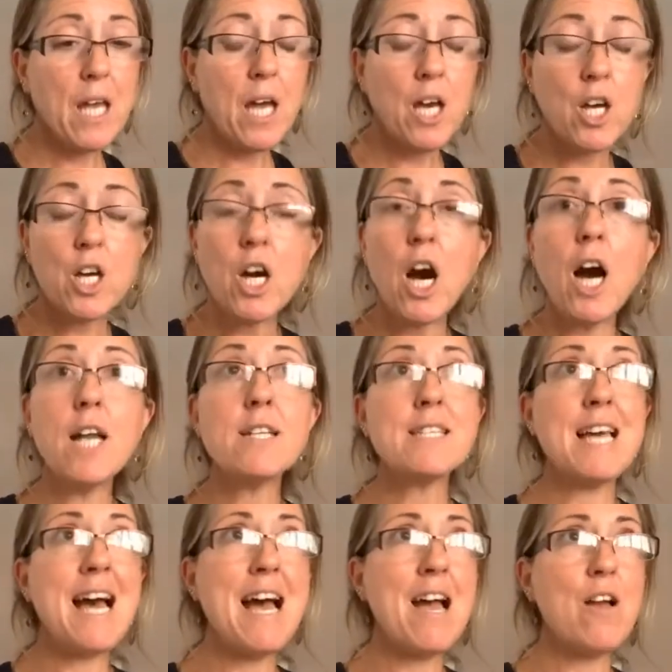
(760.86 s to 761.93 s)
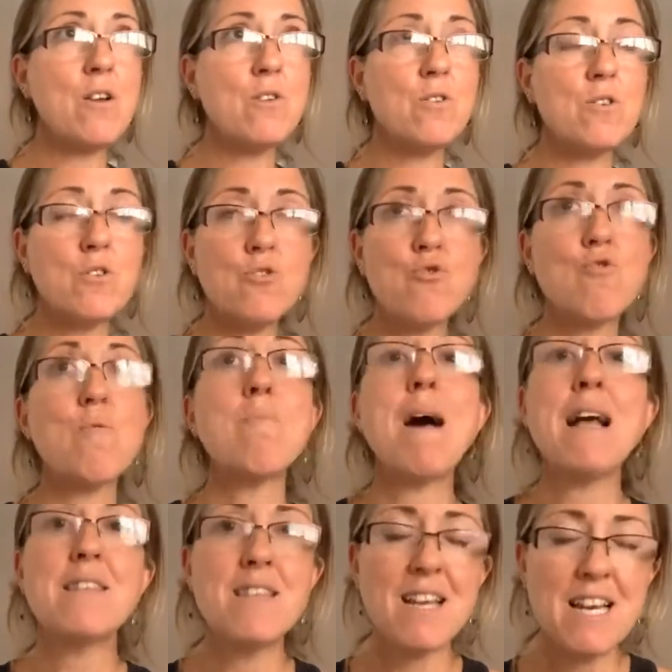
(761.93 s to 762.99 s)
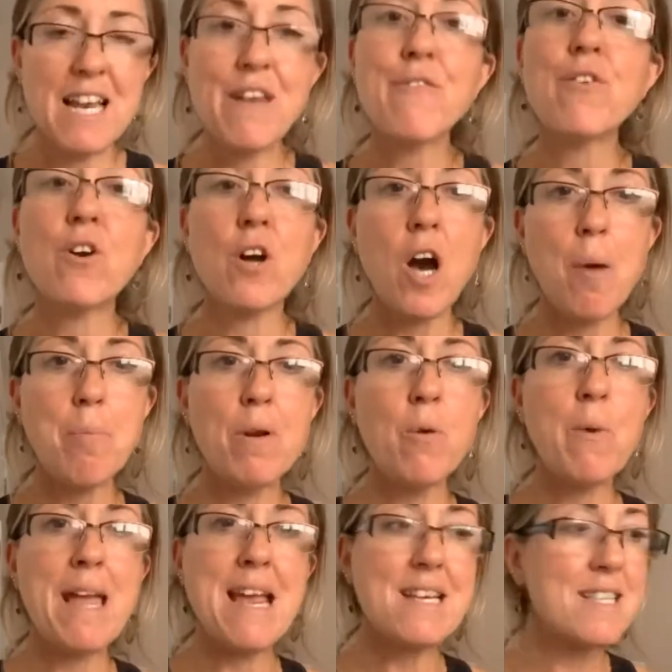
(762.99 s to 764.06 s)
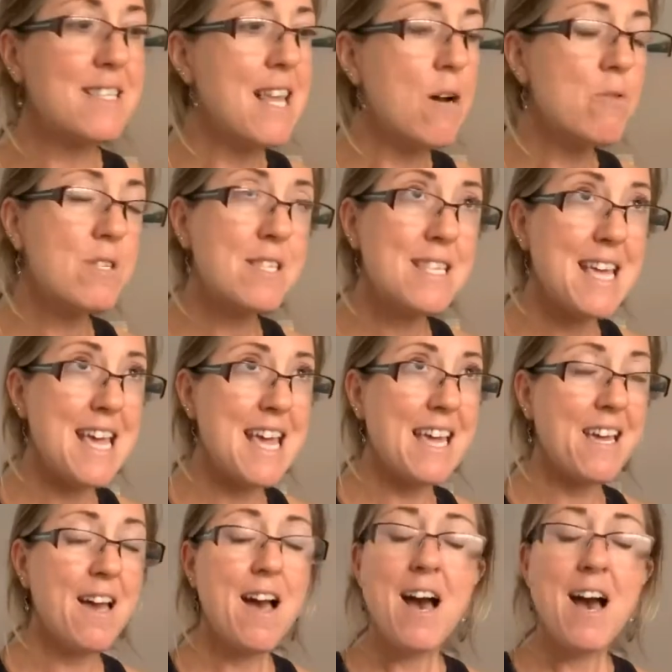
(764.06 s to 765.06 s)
cut down dramatically for a couple of weeks, and they'll see,